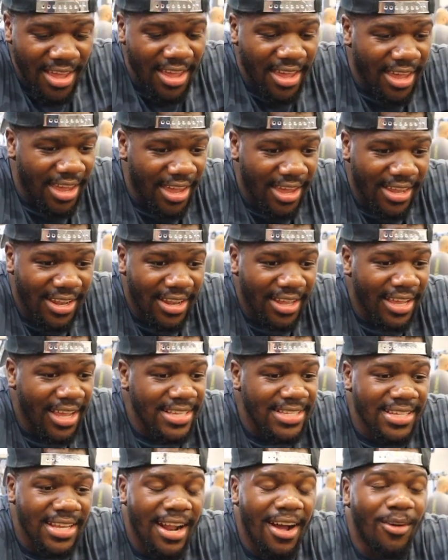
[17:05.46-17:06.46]
and like I
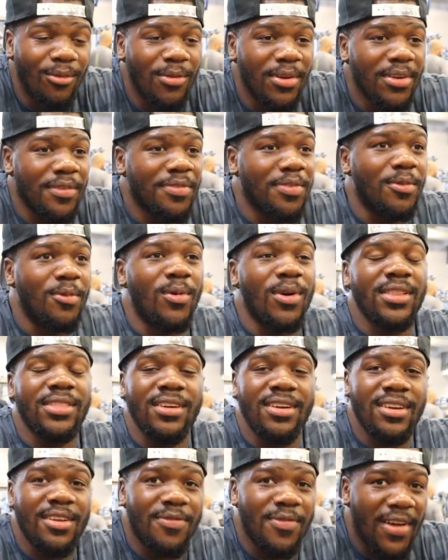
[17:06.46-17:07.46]
said, I went from
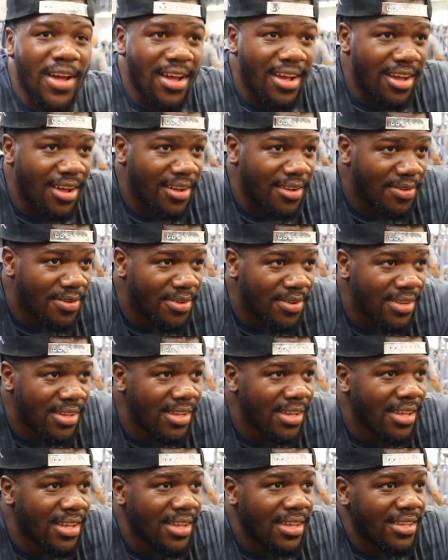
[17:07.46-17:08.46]
135
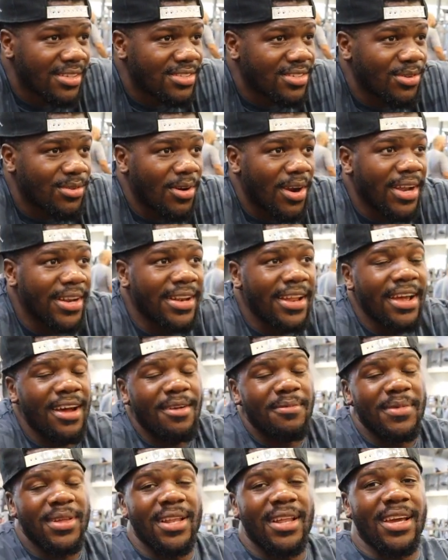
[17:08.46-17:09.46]
to right now
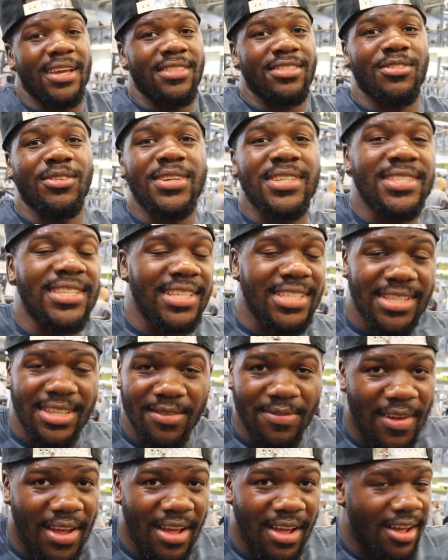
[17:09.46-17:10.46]
I'm at like 365,
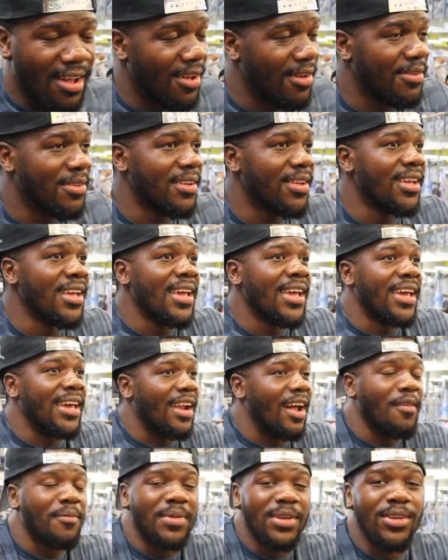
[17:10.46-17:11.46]
and
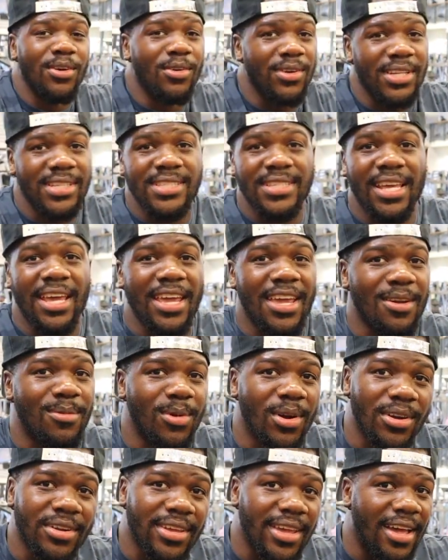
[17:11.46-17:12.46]
I've been doing the same
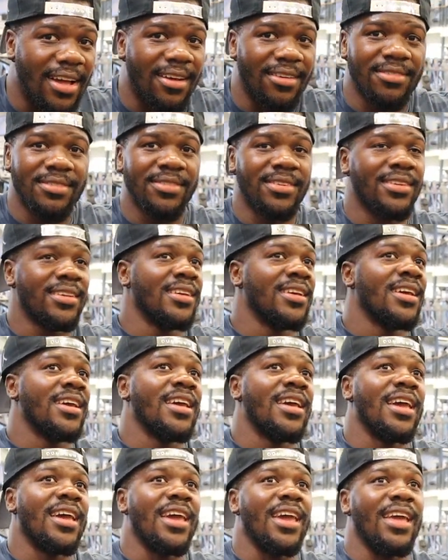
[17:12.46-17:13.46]
workout.
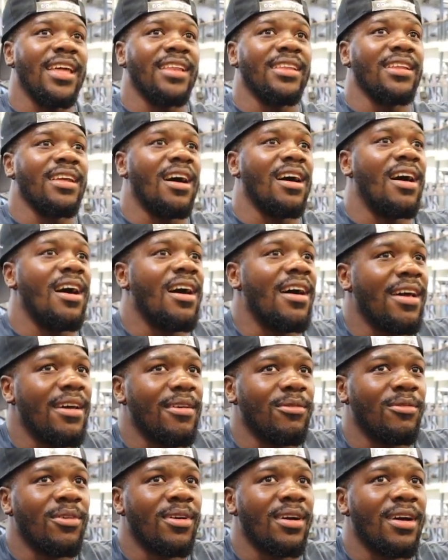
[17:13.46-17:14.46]
And
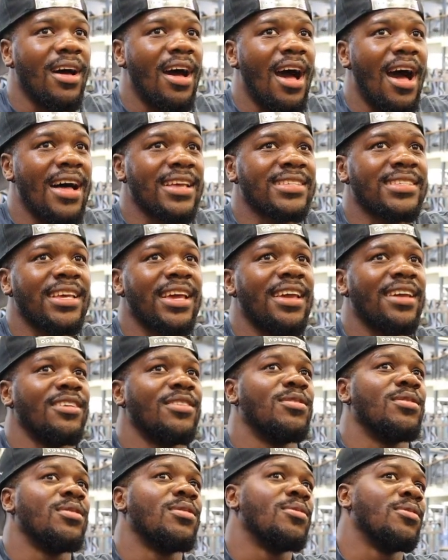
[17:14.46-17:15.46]
I say
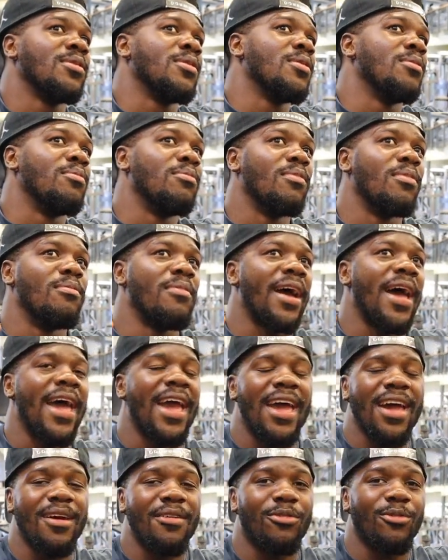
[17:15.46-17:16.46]

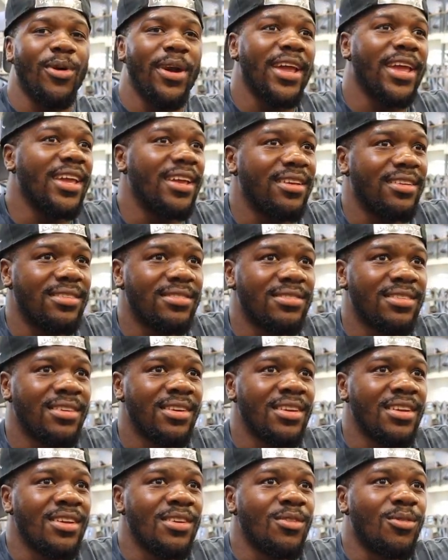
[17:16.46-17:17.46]
add weight
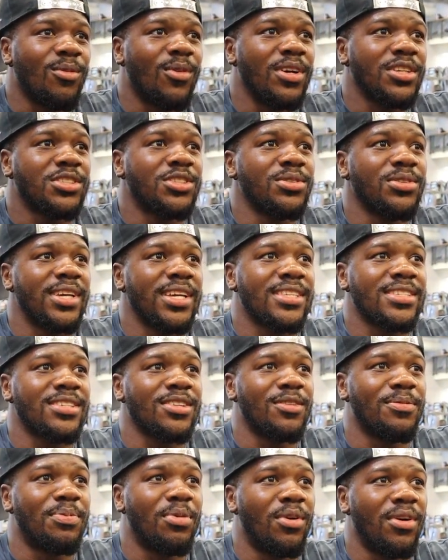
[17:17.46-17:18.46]
once you get to
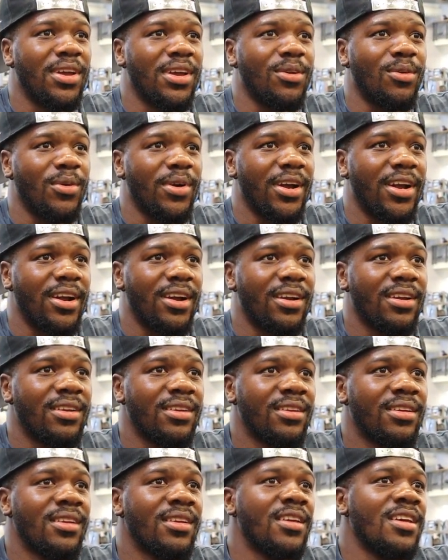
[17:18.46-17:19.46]
the point where
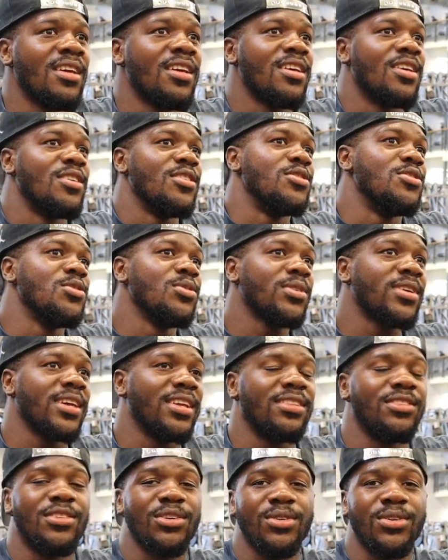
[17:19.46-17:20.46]
you
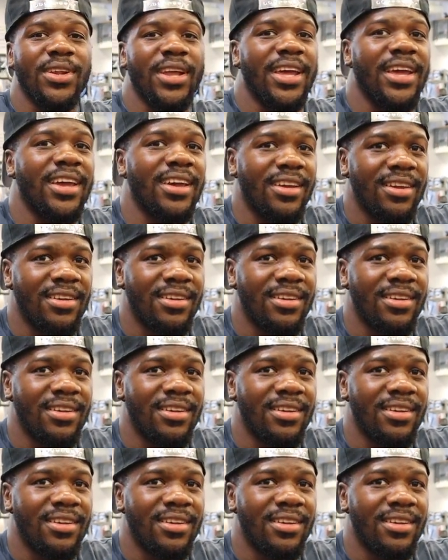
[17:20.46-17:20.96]
can do that